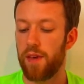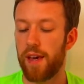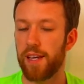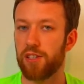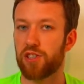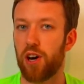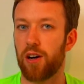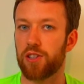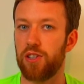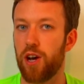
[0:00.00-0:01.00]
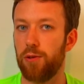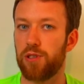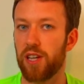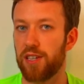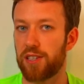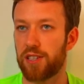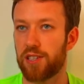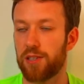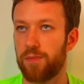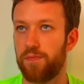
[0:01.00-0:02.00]
you start to
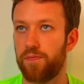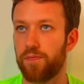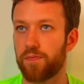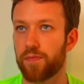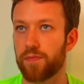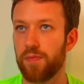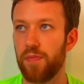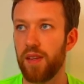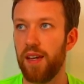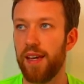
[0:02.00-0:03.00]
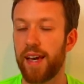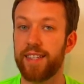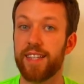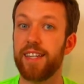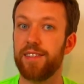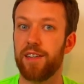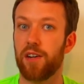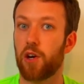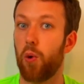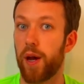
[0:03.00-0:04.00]
notice it gets easier
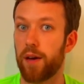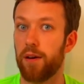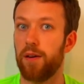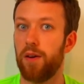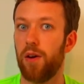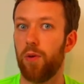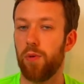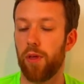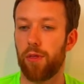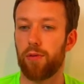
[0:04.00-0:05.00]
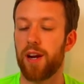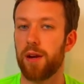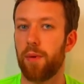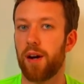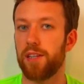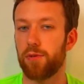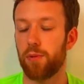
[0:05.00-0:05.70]
quicker with a 3, and you might need to